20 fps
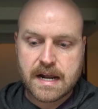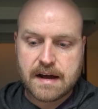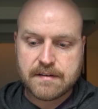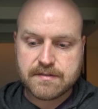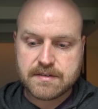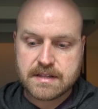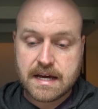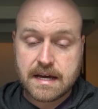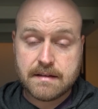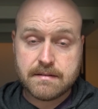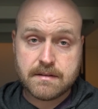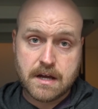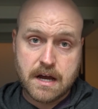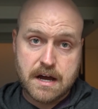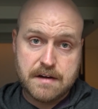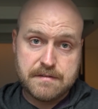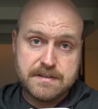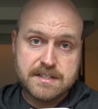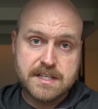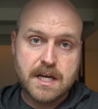after that.
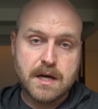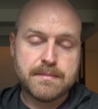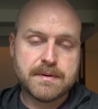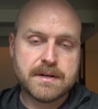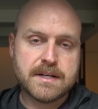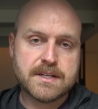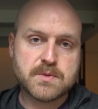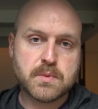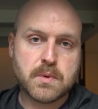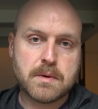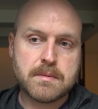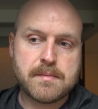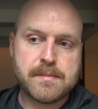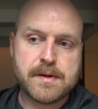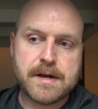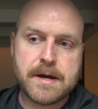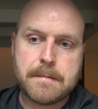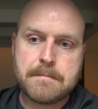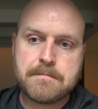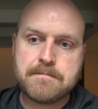Coffee's helping, it's warming
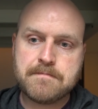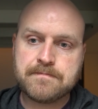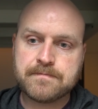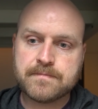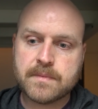me up.